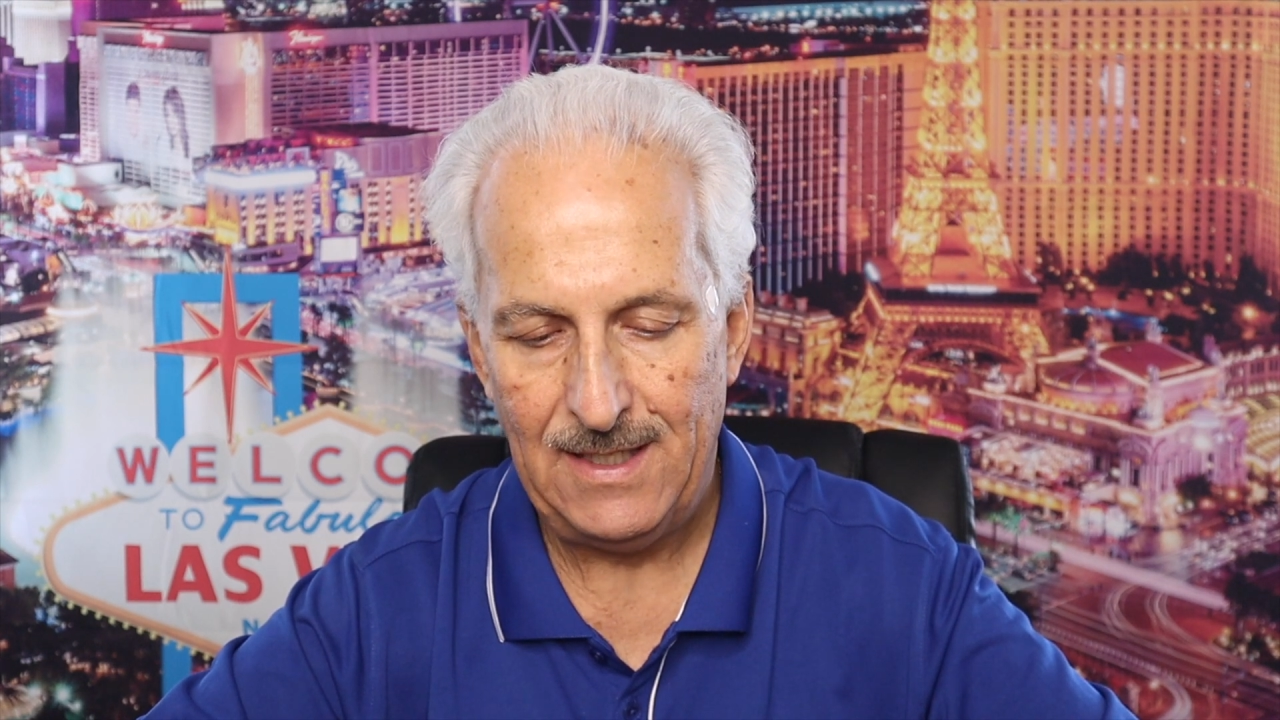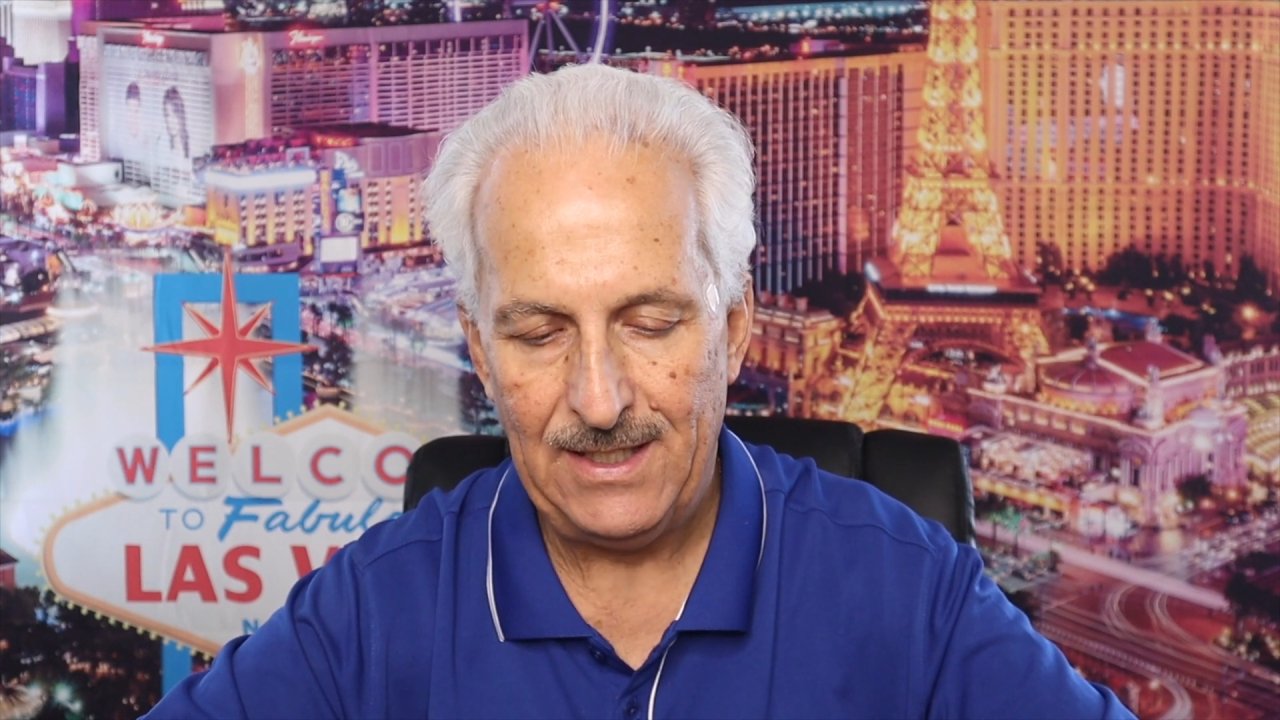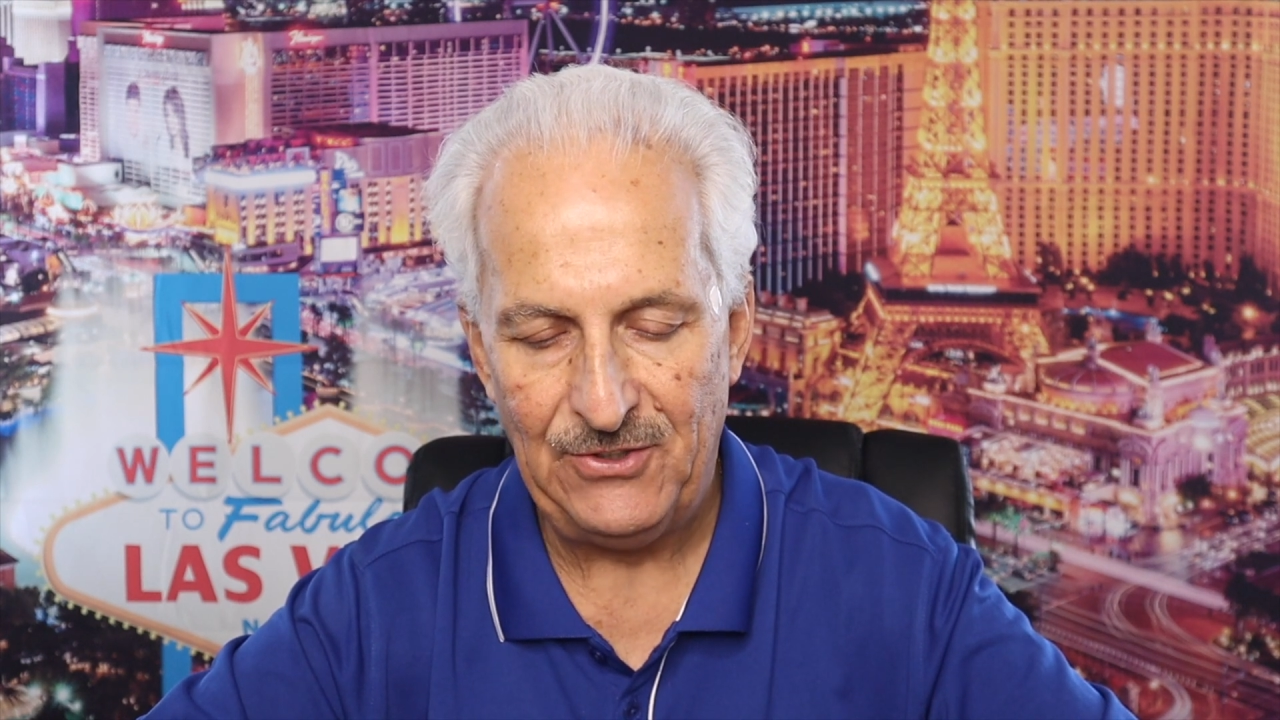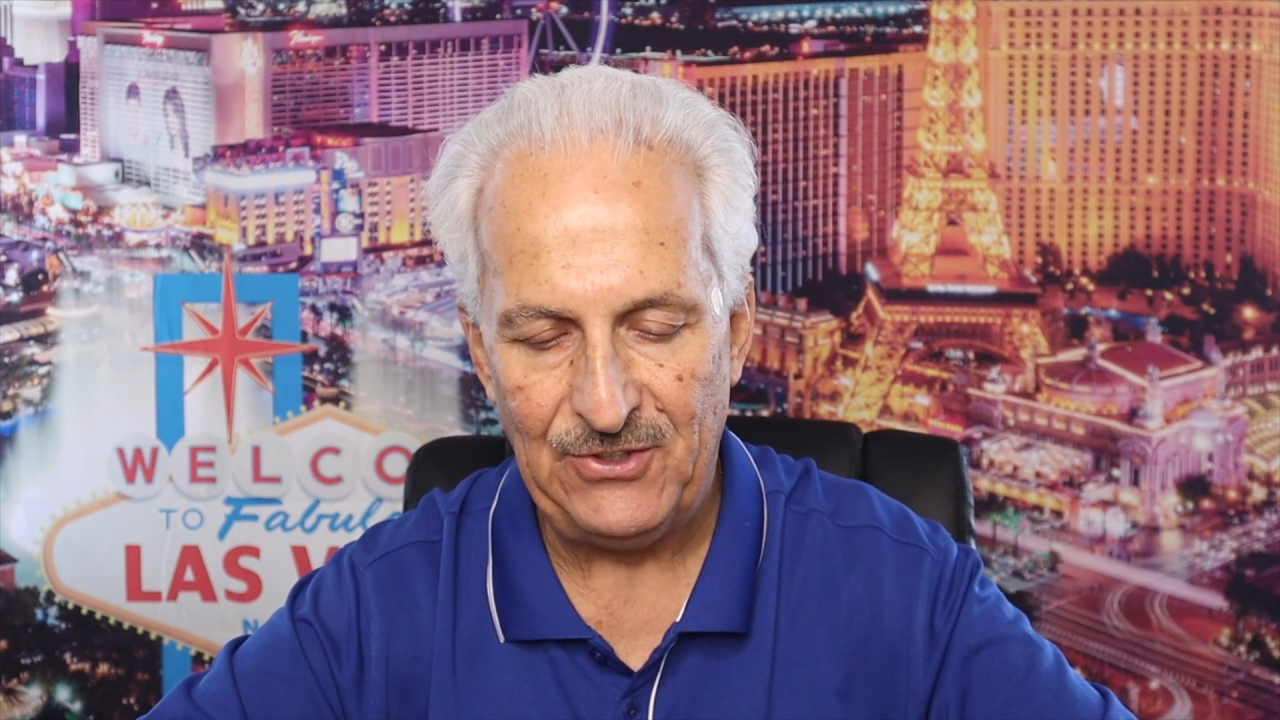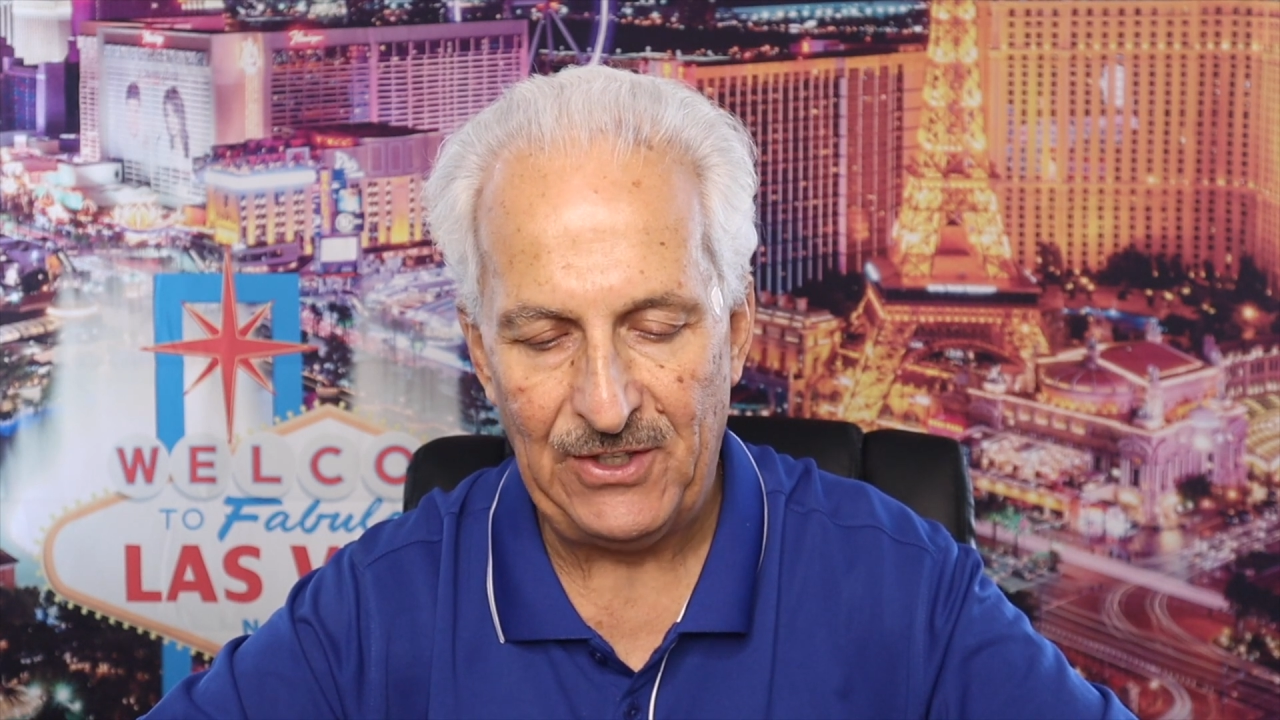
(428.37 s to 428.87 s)

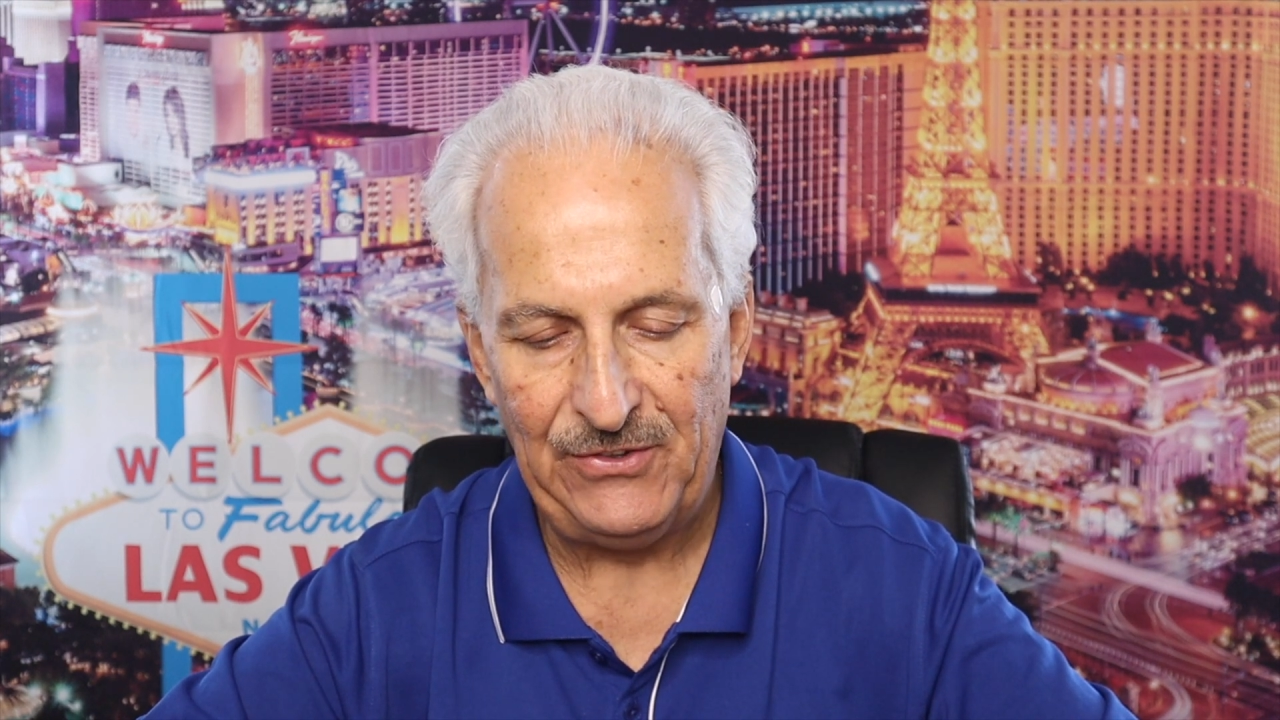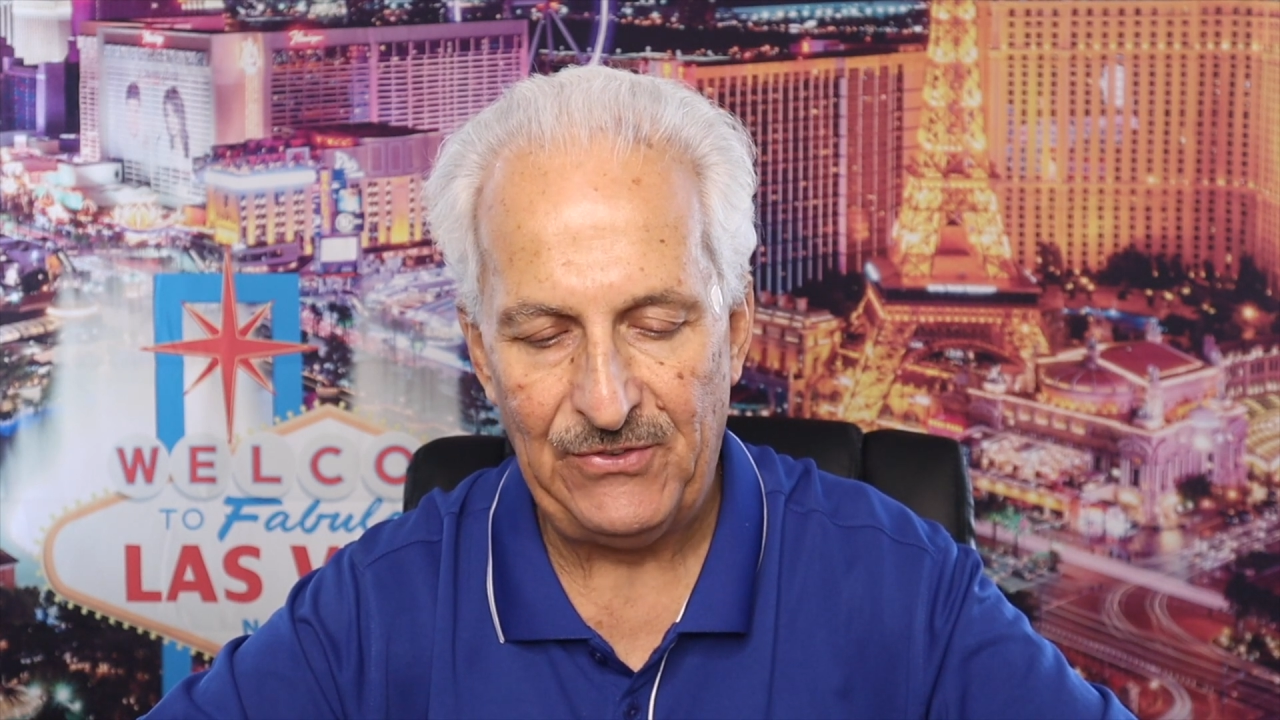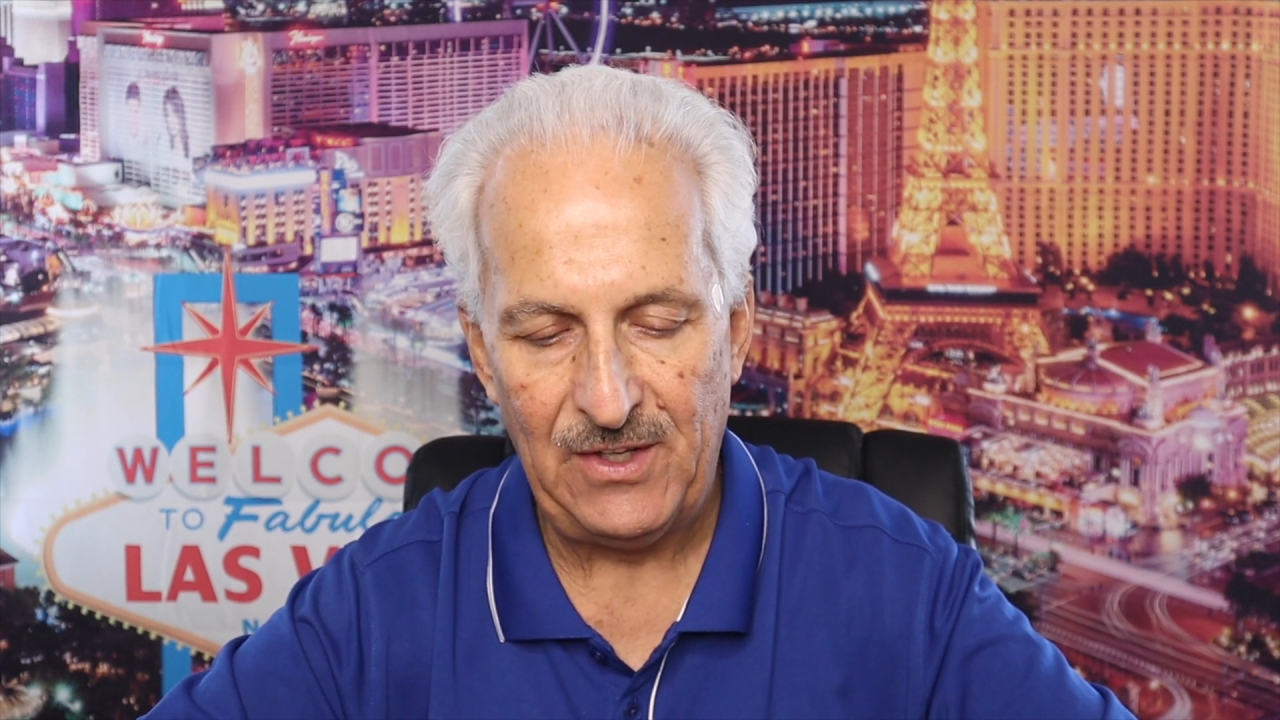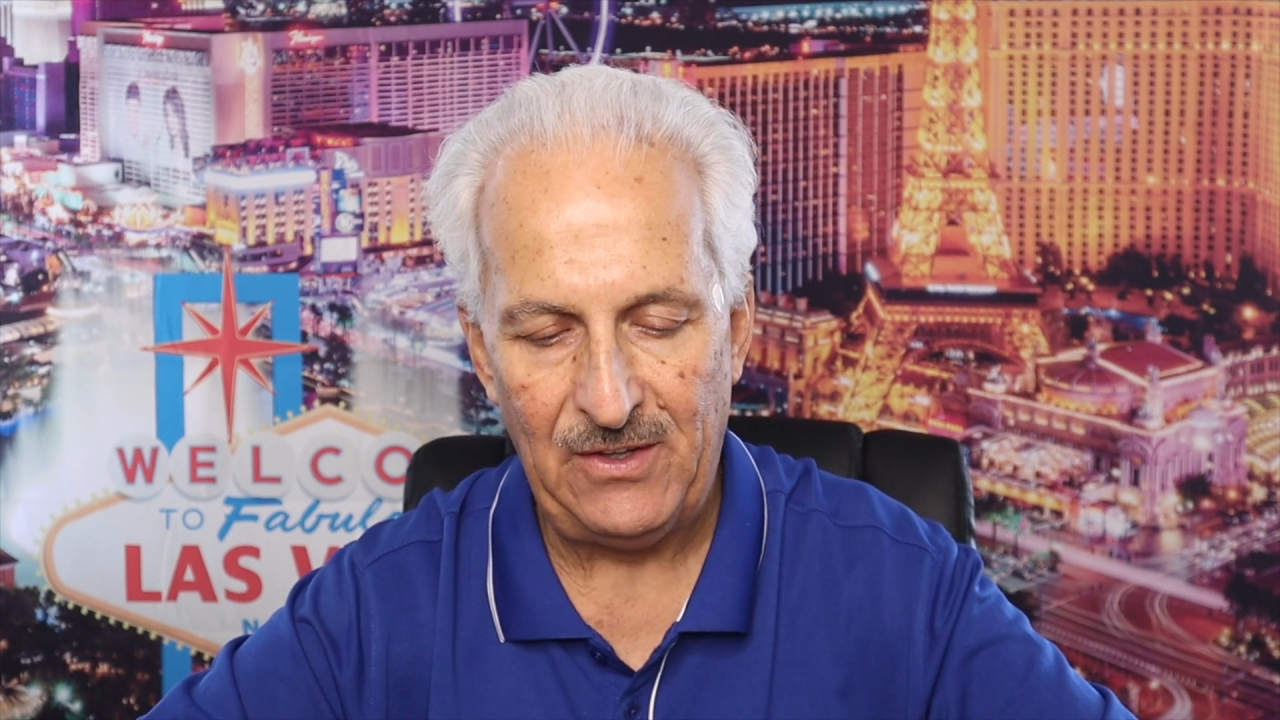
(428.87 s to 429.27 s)
in just